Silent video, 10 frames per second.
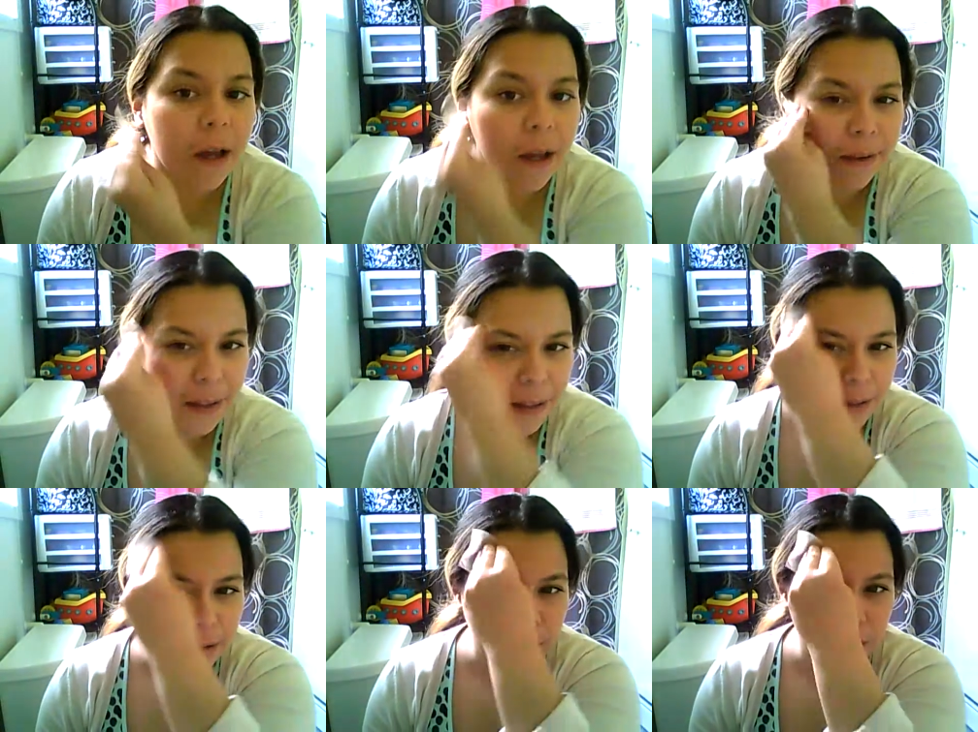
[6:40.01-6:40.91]
and
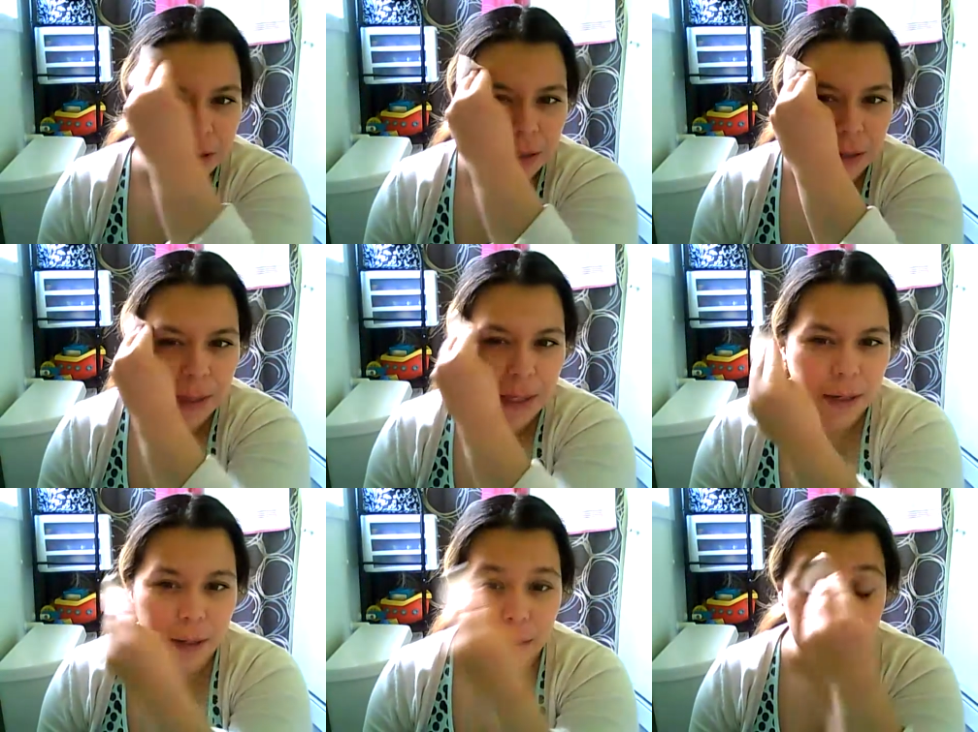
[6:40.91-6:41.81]
then just up
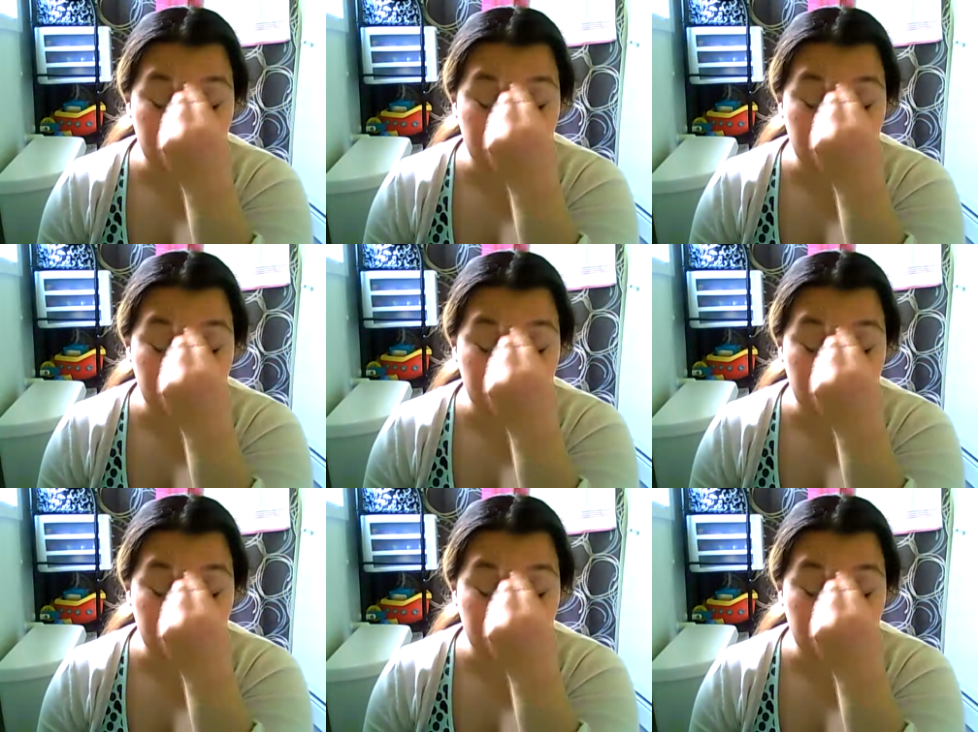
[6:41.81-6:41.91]
here I